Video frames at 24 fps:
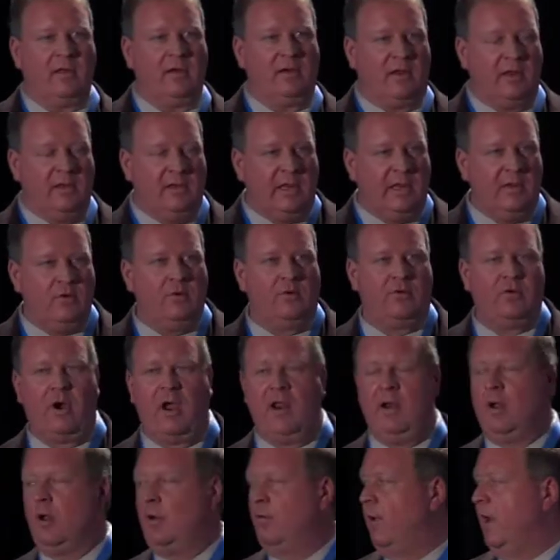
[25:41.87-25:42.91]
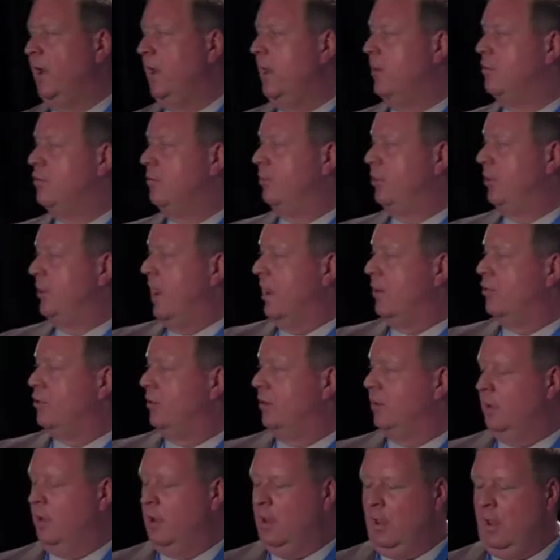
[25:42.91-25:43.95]
and continued training on radiation
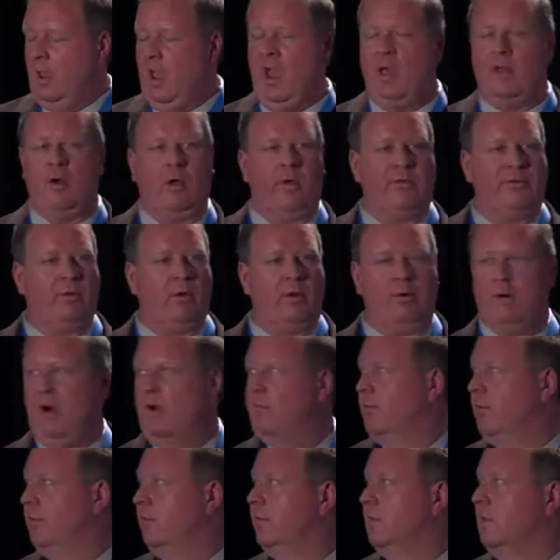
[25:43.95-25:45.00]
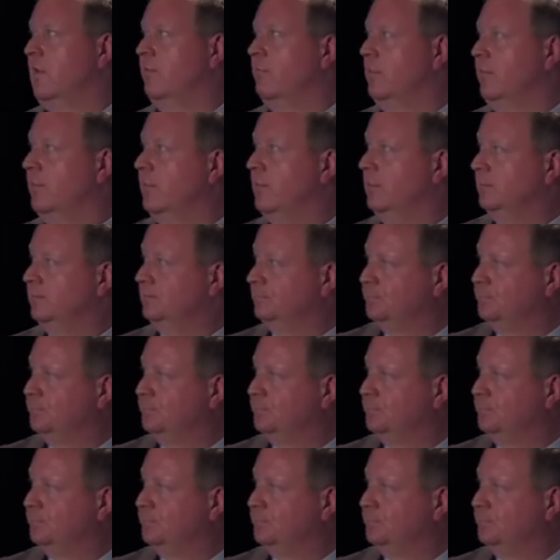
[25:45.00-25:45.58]
protection, and also on reference levels.